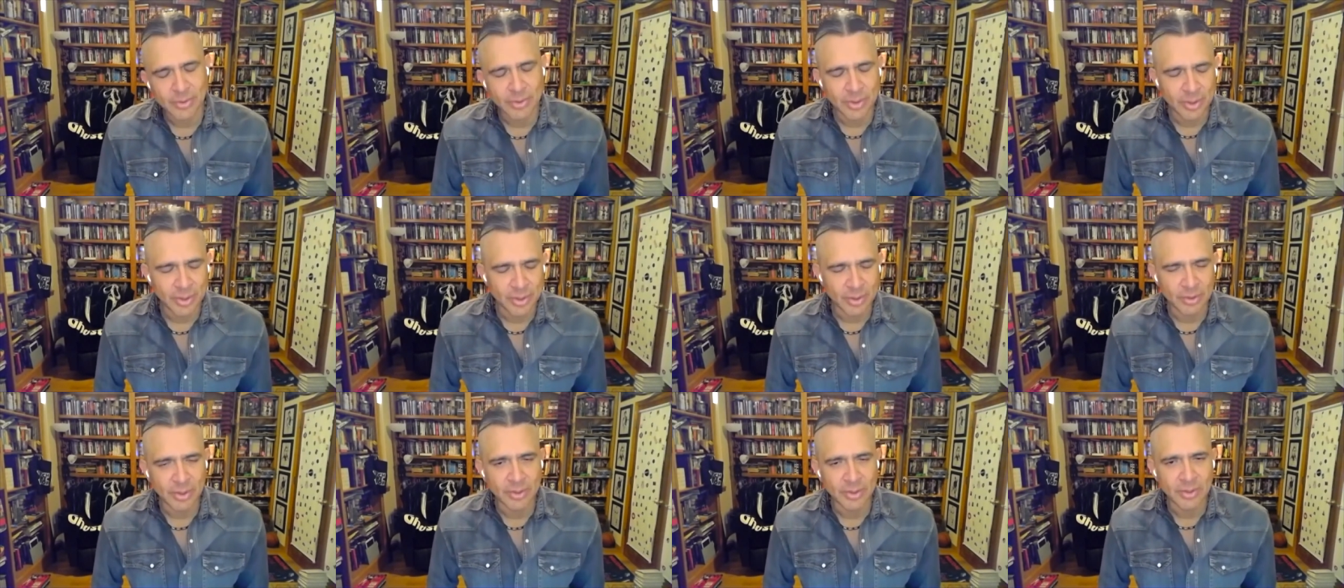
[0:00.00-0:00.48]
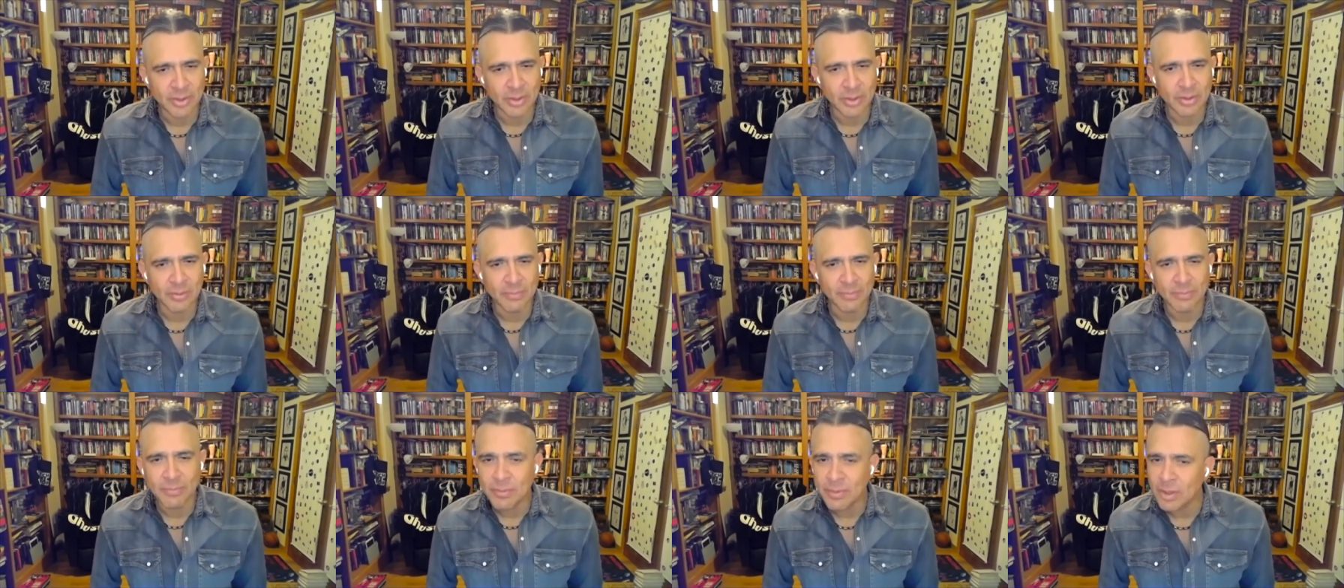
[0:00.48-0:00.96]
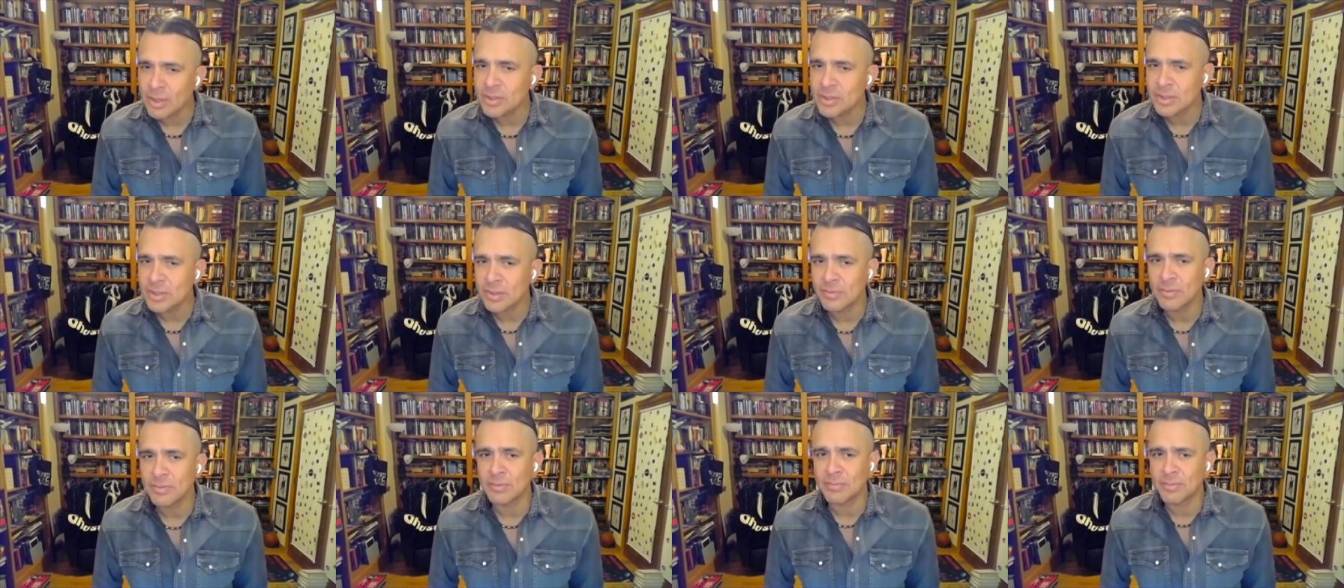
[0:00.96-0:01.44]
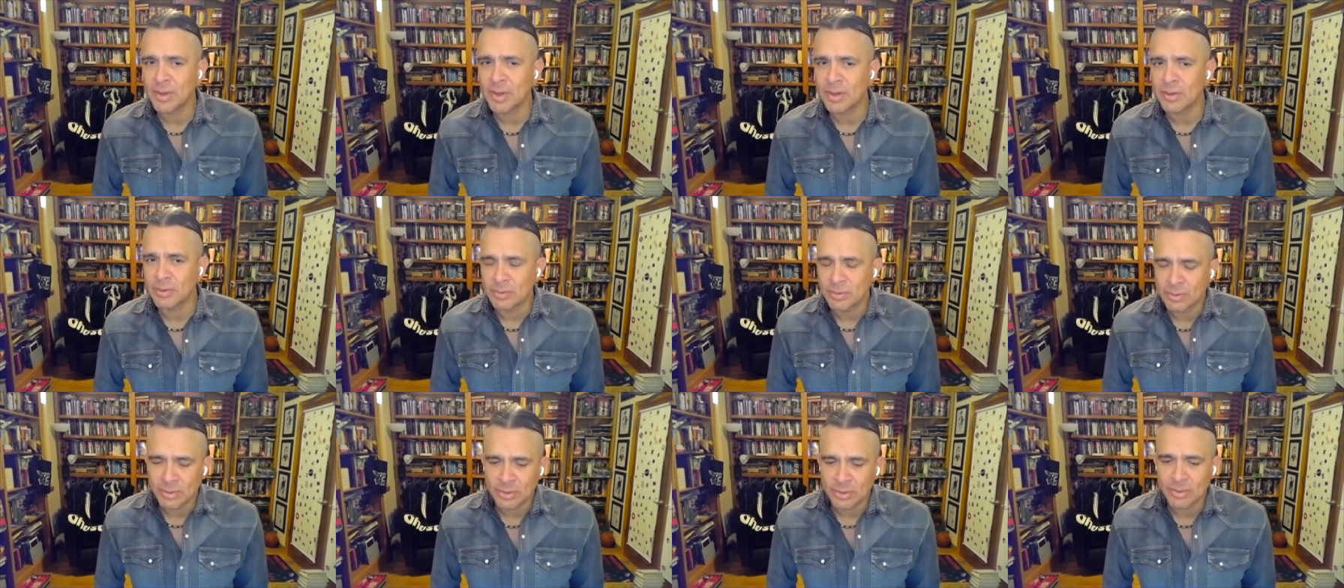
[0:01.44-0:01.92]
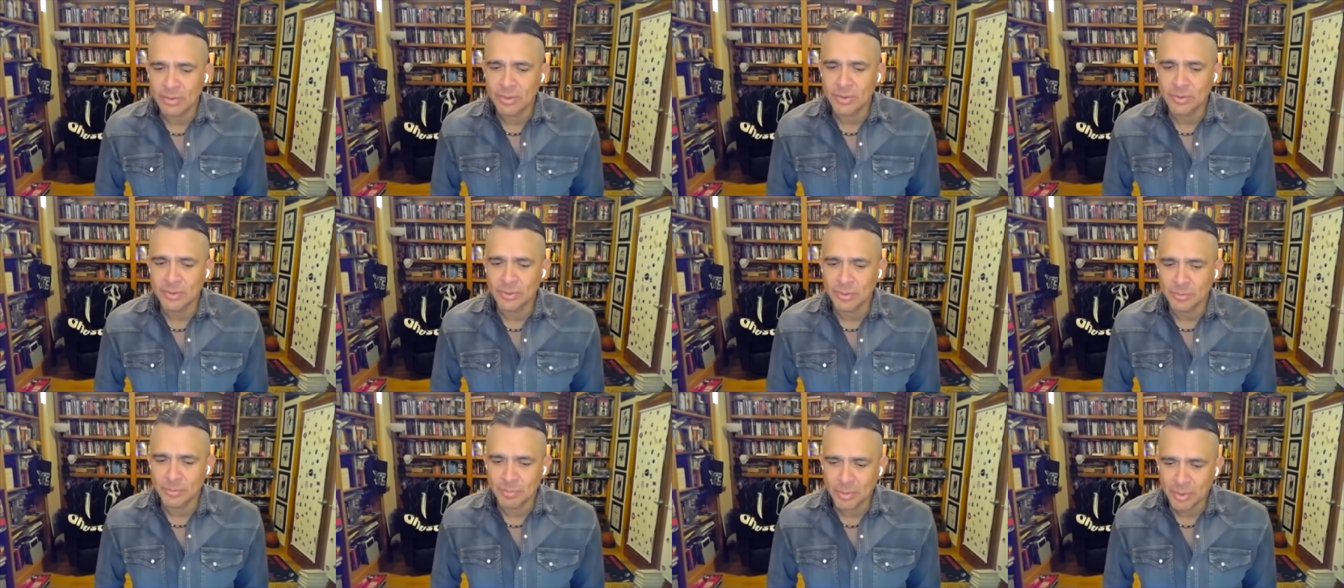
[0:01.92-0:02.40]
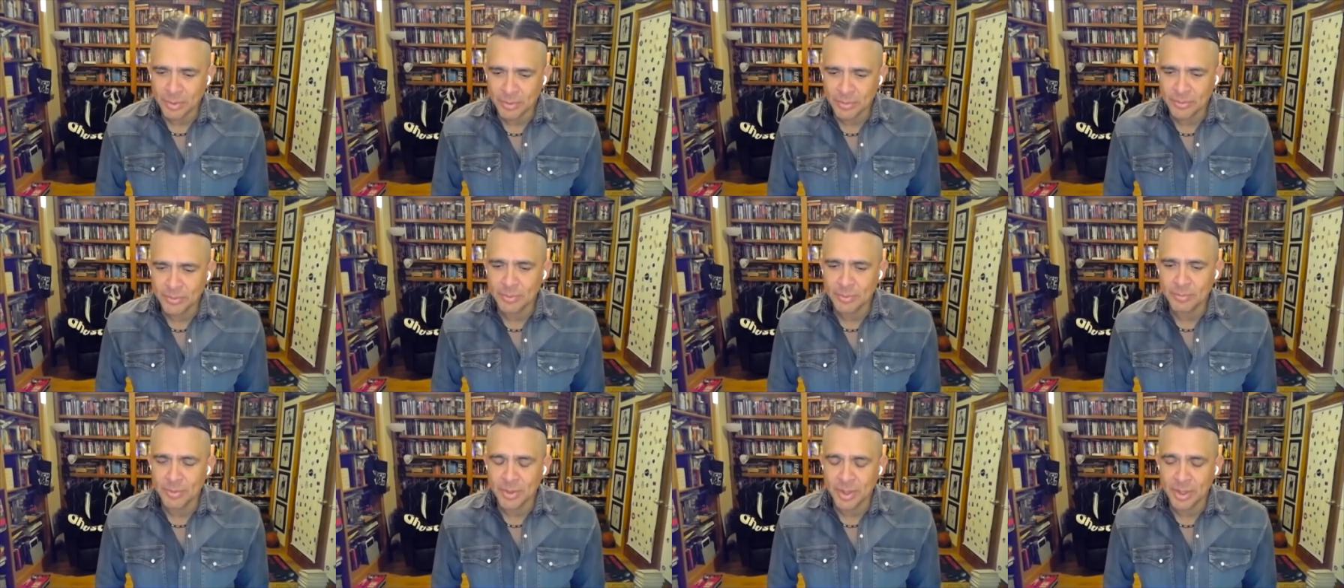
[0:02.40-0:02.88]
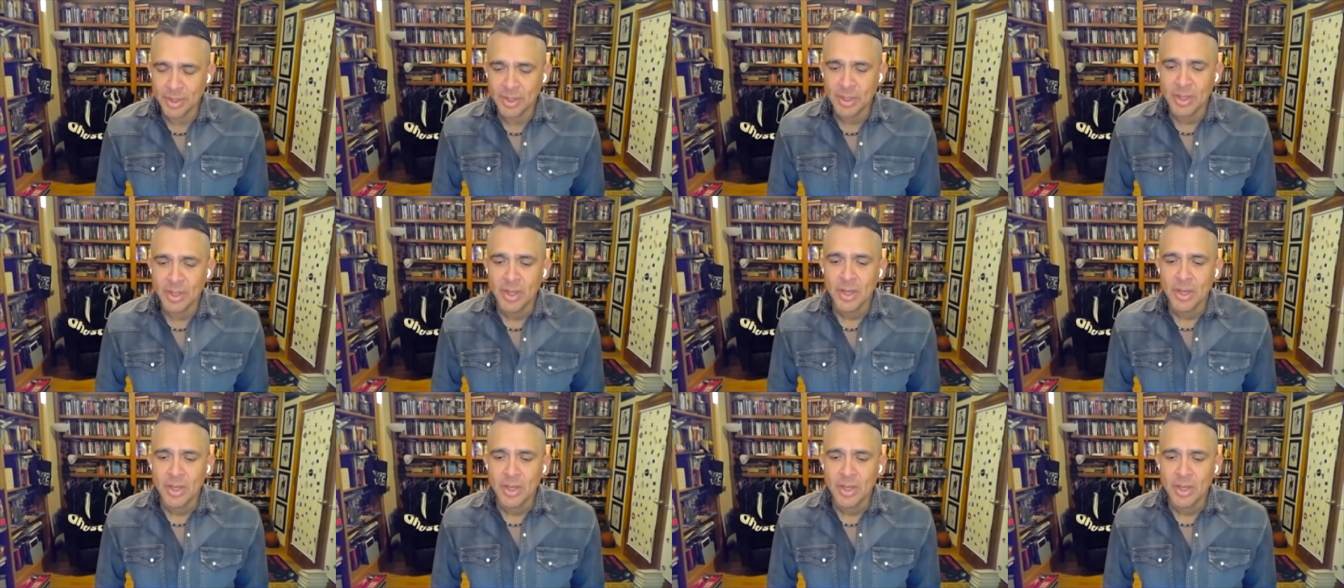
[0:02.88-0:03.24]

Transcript: I think the function of the final girl is supposed to be